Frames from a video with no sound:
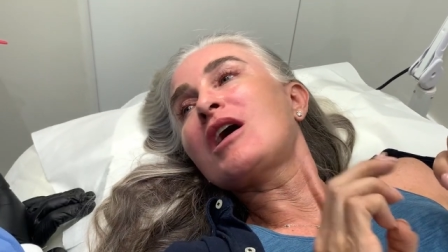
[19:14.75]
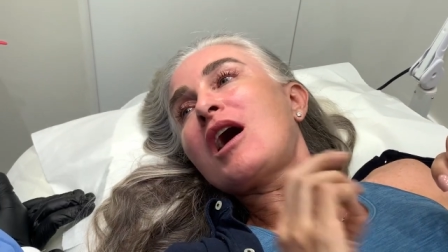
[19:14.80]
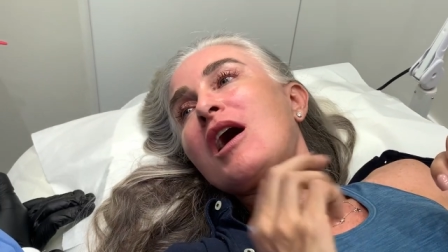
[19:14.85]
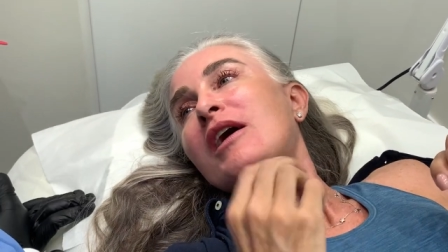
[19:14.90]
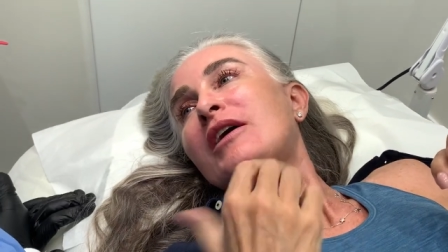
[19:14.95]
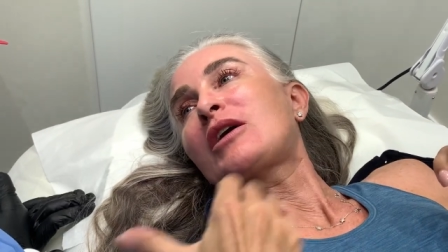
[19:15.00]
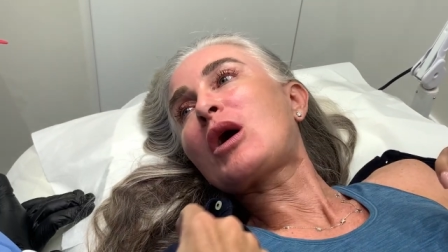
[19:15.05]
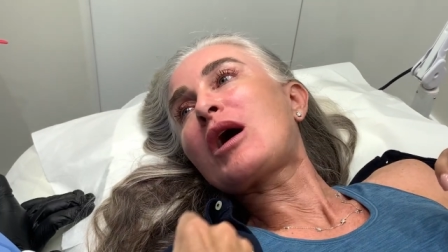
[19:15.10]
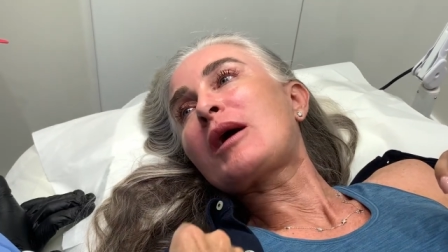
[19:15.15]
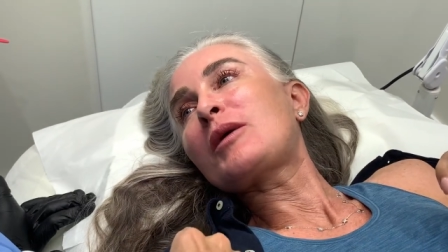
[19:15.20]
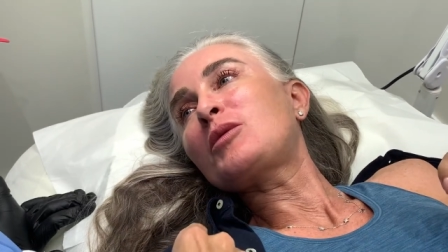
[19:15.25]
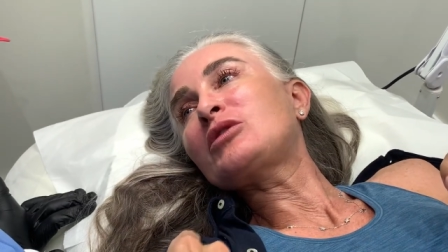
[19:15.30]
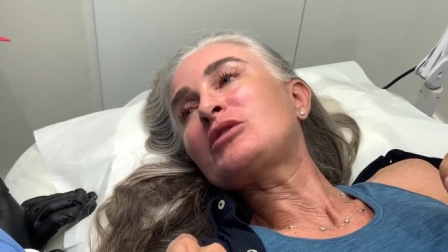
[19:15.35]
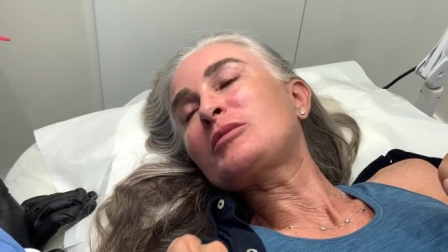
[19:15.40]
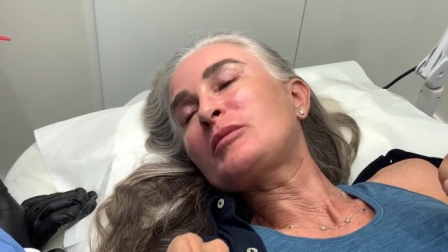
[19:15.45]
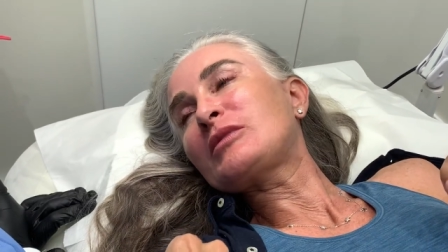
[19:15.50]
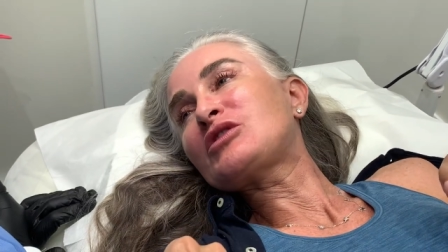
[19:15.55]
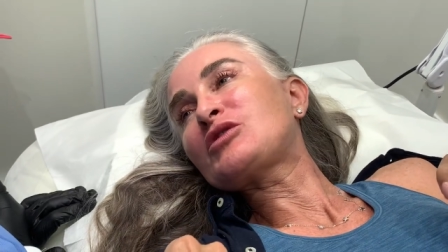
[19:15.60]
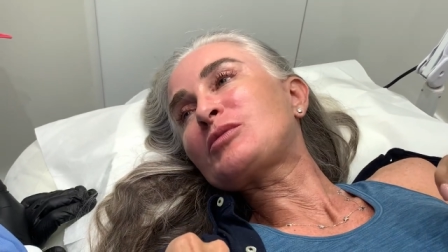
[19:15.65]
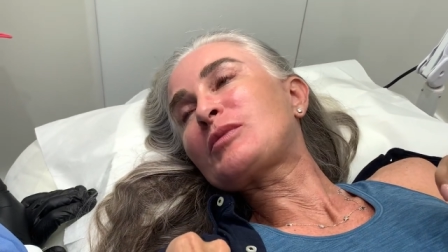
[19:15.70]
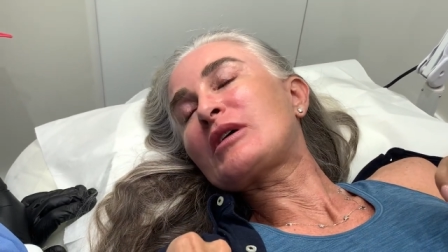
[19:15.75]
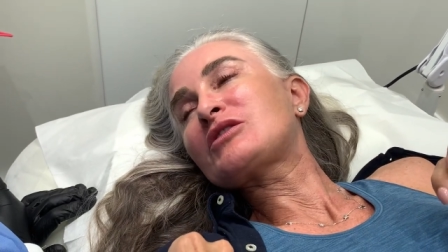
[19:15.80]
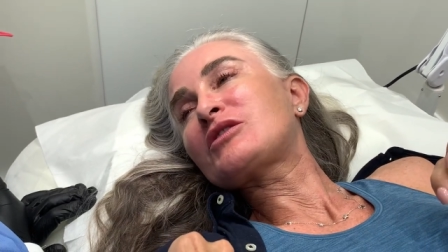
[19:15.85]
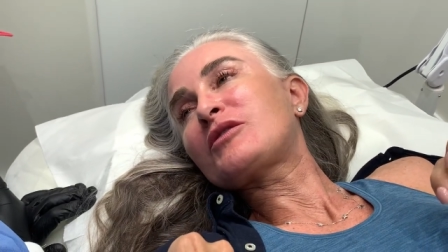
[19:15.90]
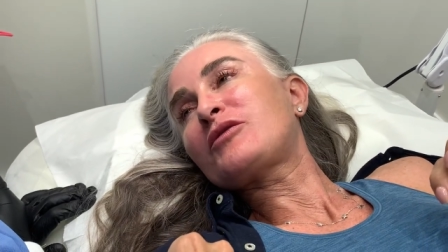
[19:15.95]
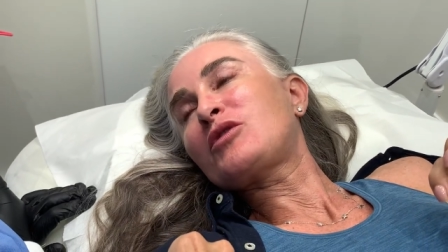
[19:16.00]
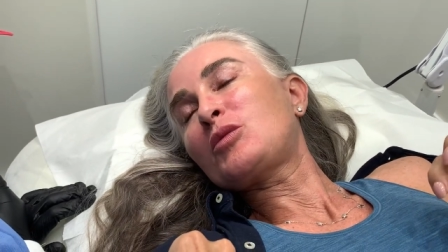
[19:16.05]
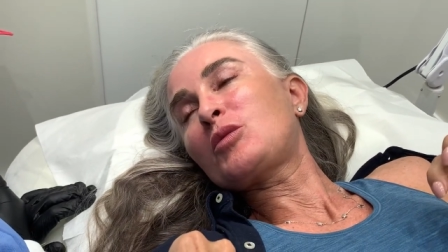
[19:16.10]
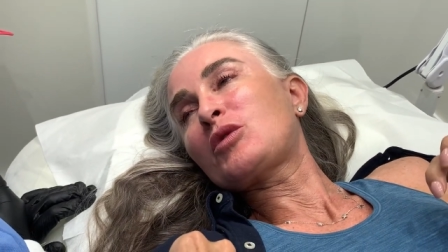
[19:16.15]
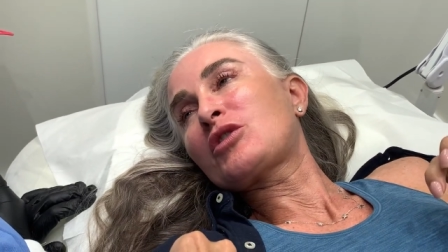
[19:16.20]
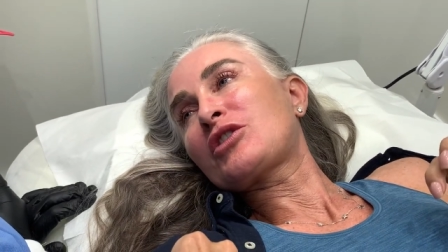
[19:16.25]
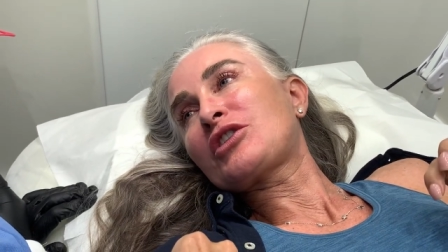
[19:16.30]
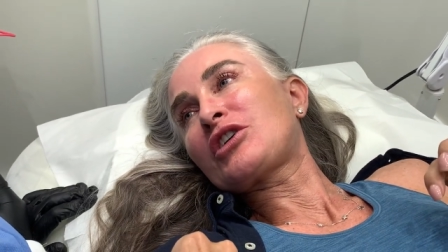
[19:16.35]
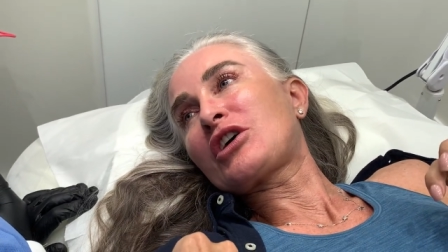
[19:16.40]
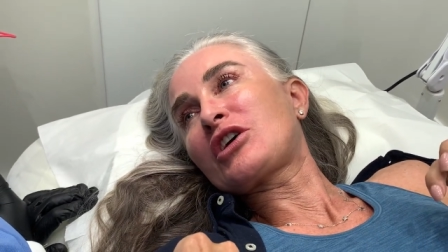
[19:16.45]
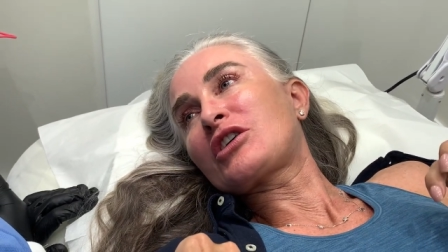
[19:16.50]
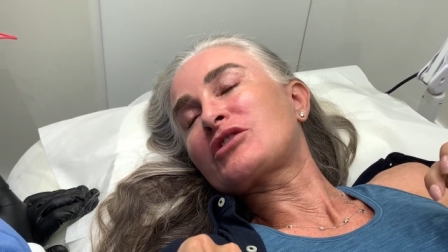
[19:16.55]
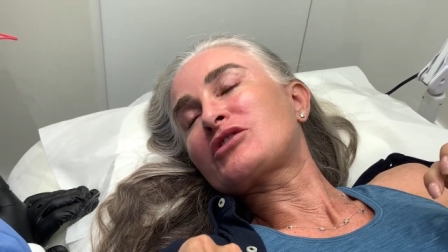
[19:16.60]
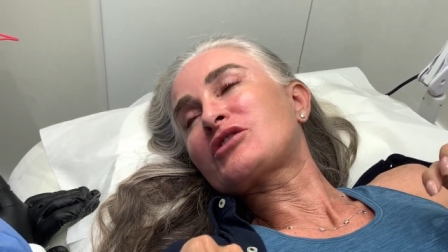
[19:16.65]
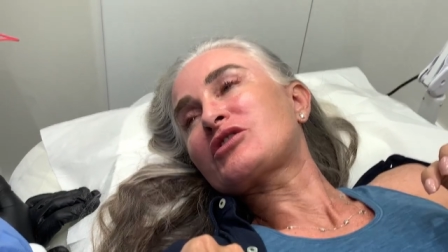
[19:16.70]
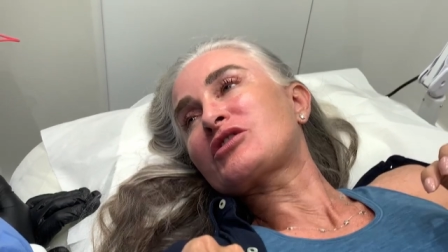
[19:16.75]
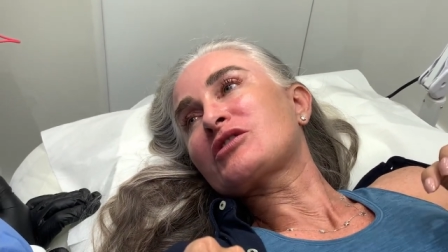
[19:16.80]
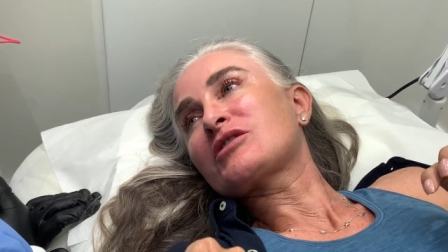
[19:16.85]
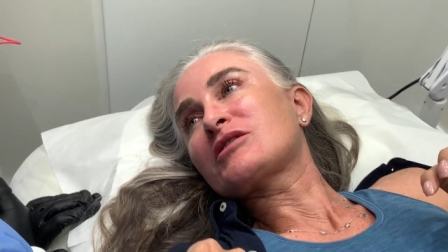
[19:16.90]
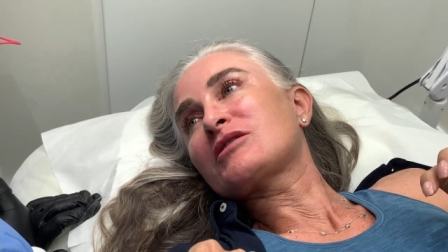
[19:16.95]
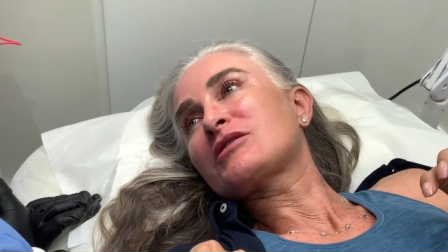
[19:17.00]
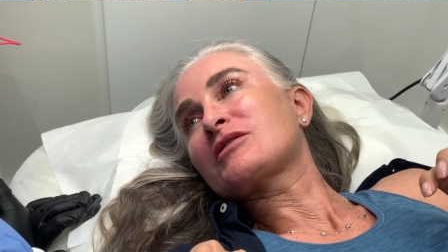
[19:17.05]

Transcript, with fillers: Mm-hmm. I, I, wouldn't be surprised if you were a nurse.